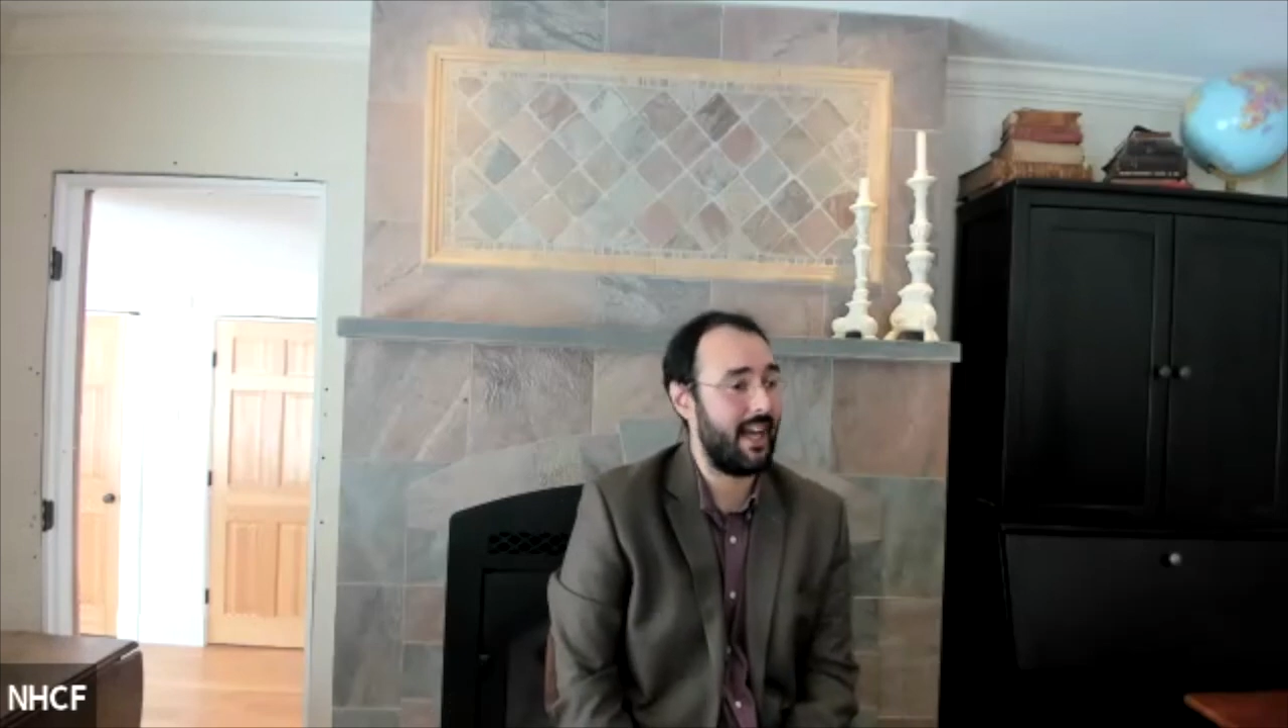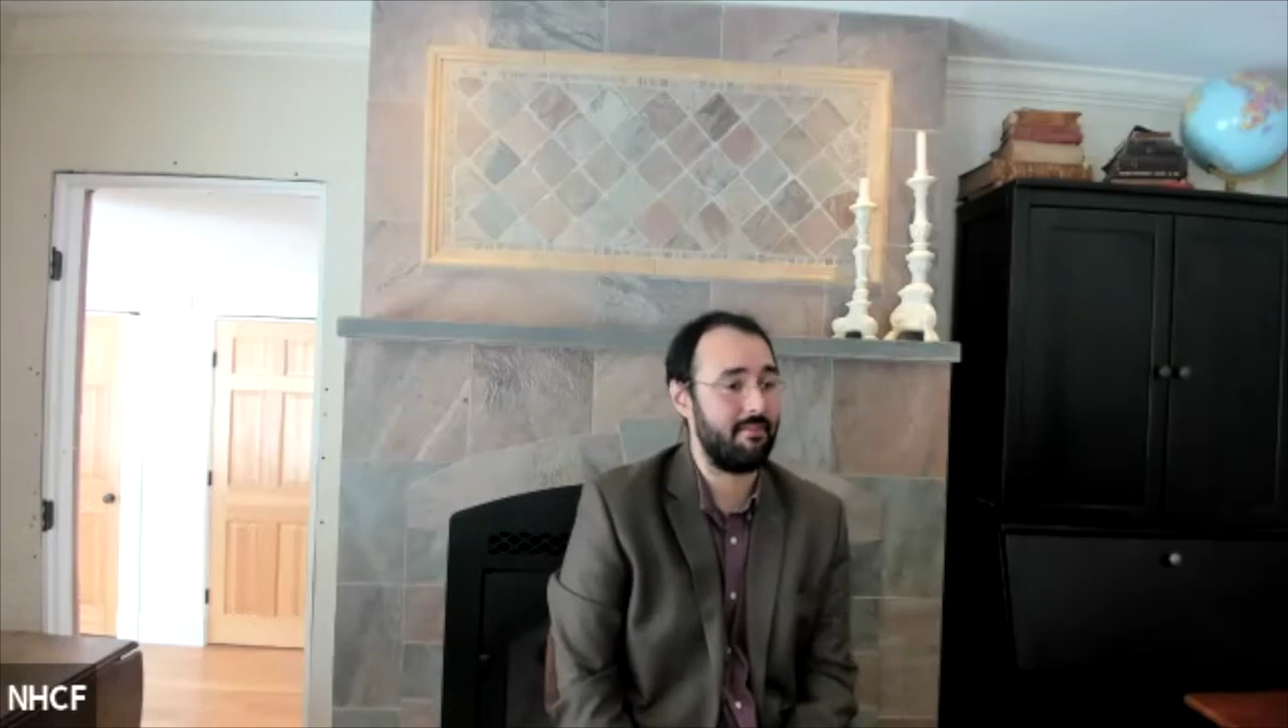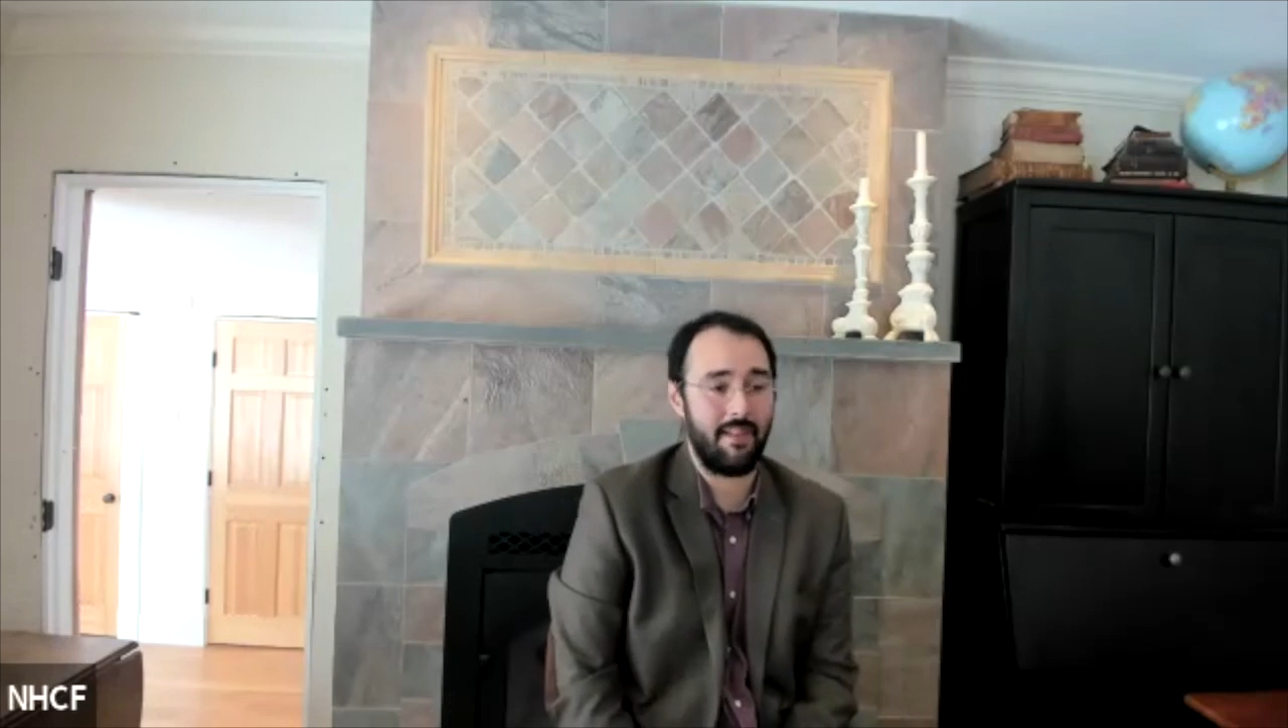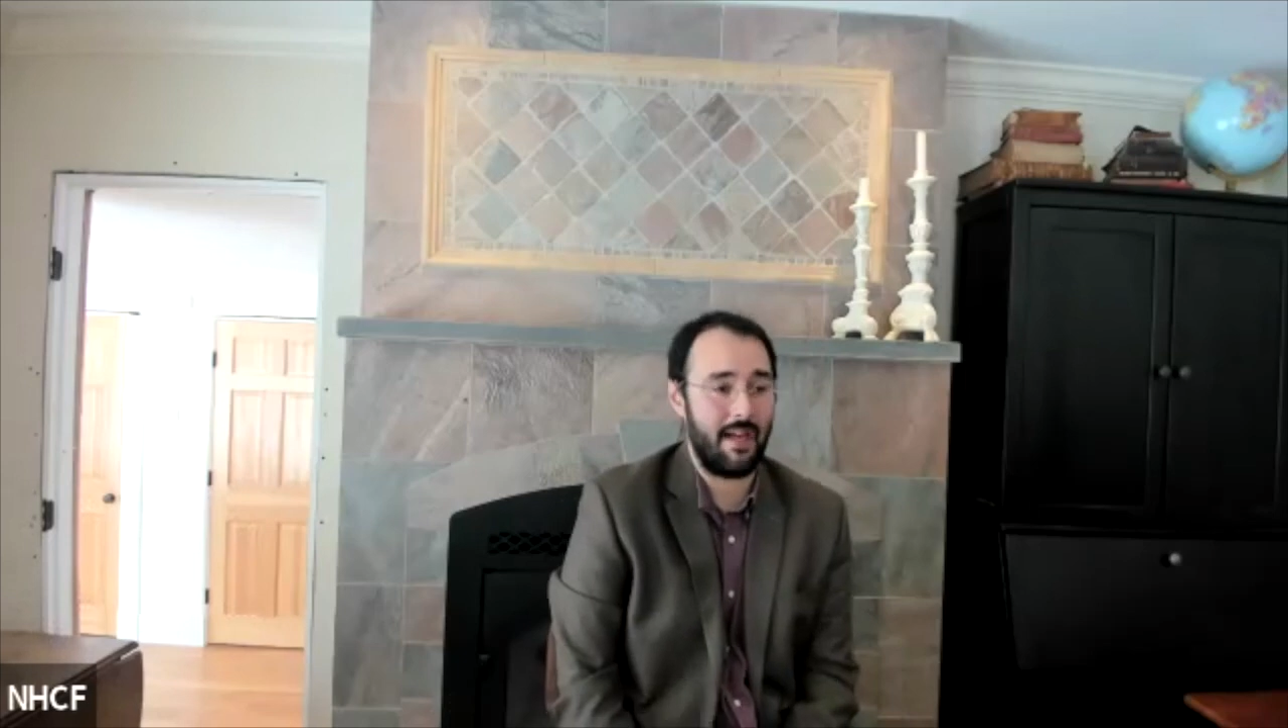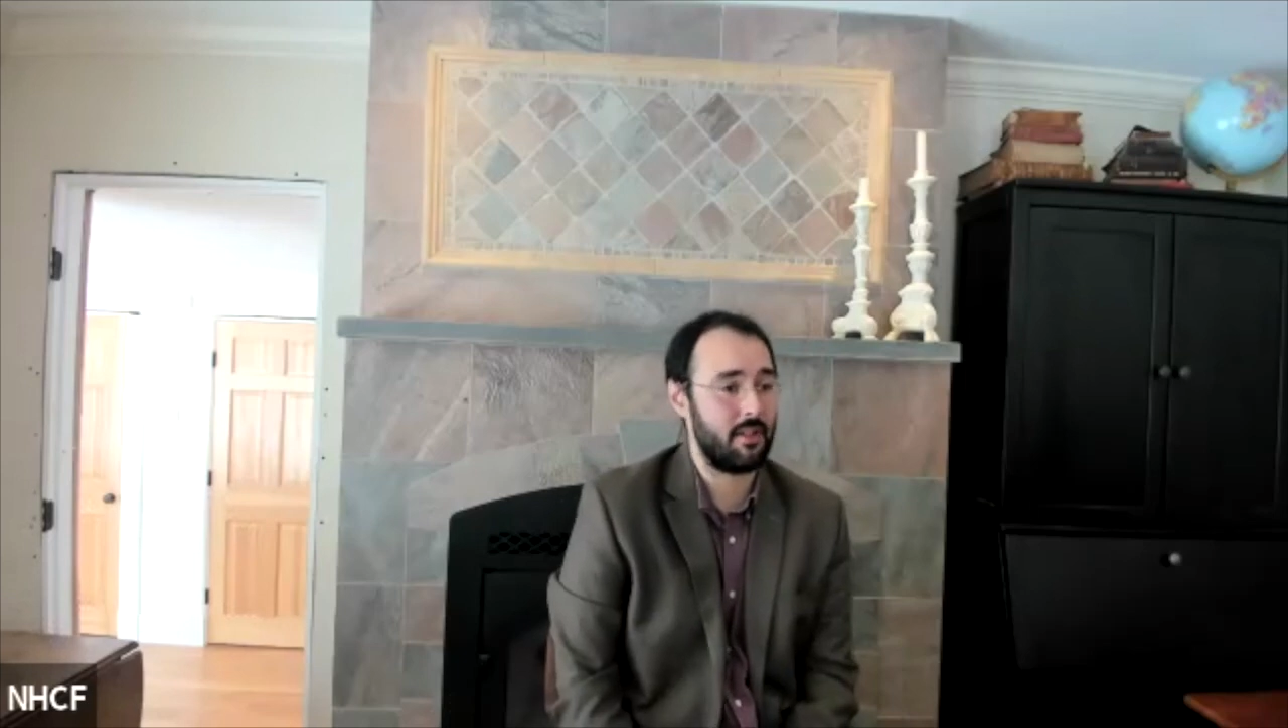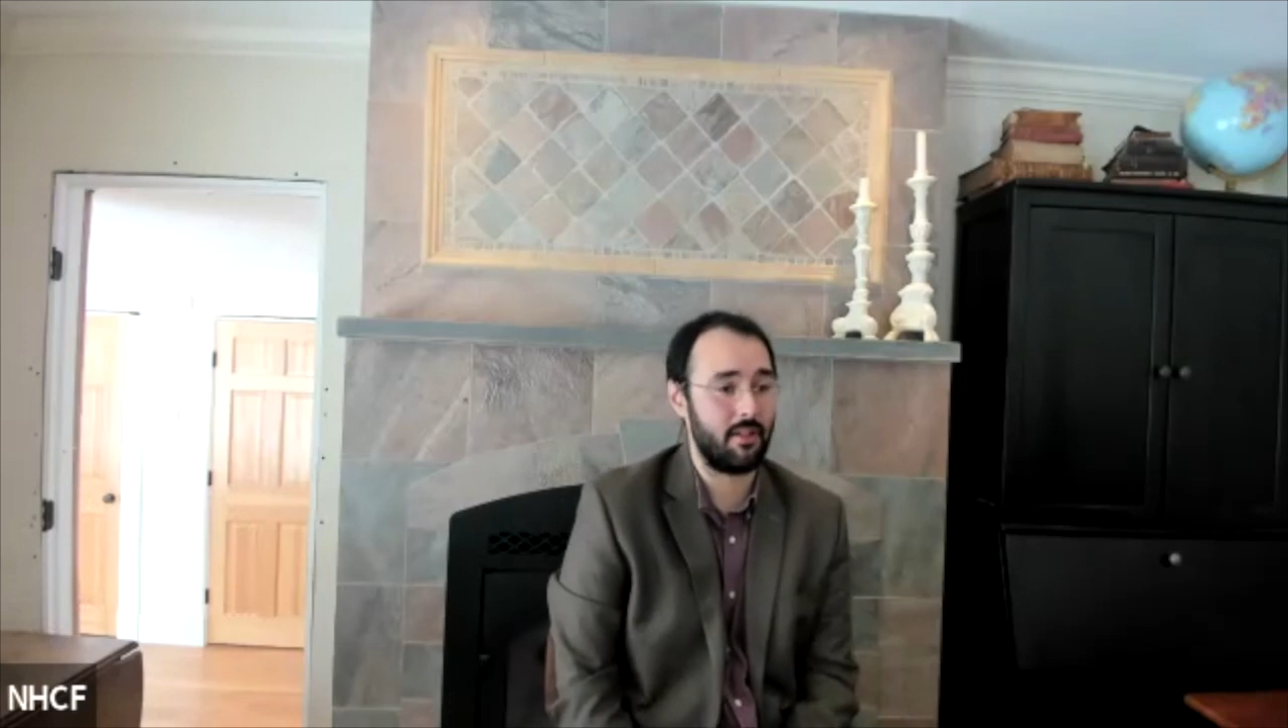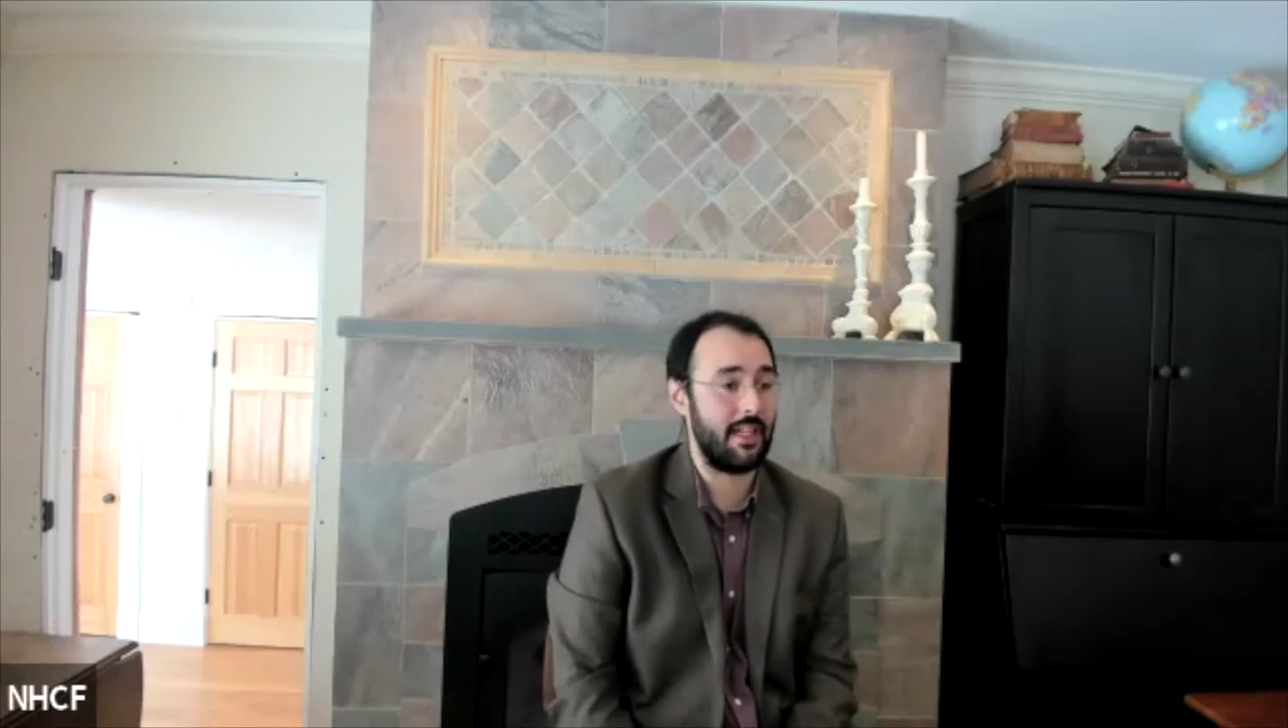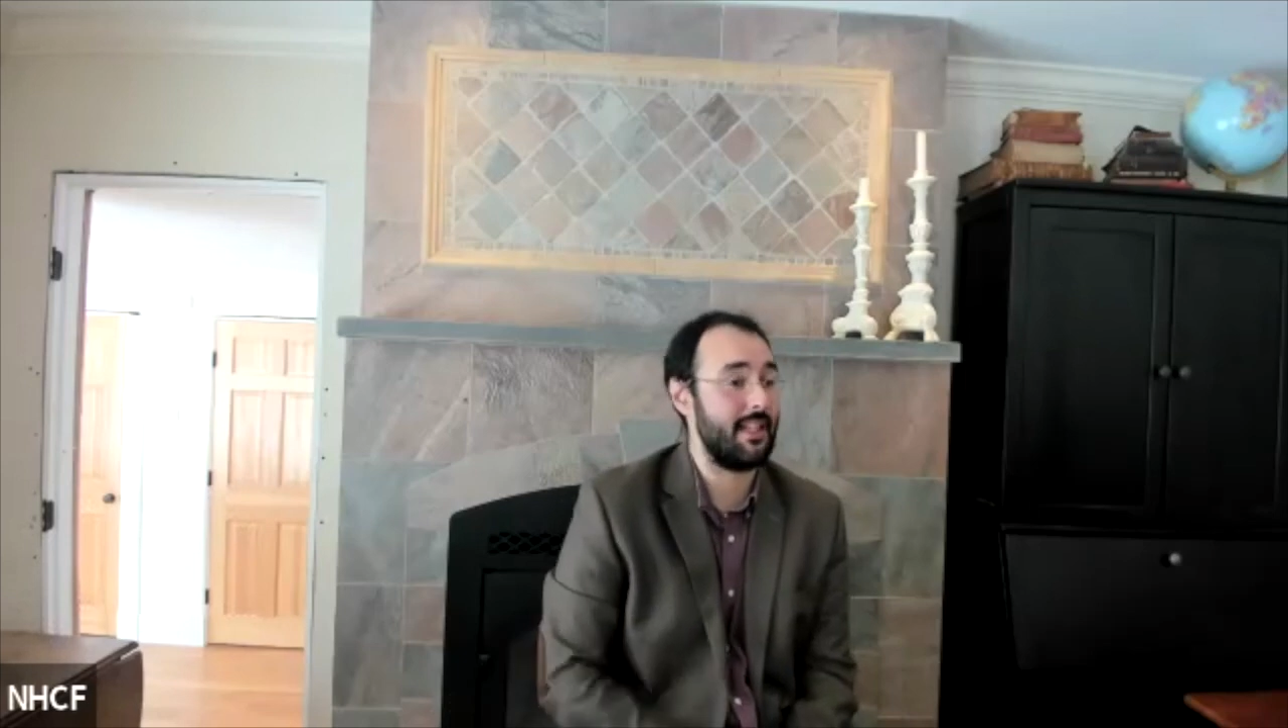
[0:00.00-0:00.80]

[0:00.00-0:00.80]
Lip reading: Yeah, absolutely.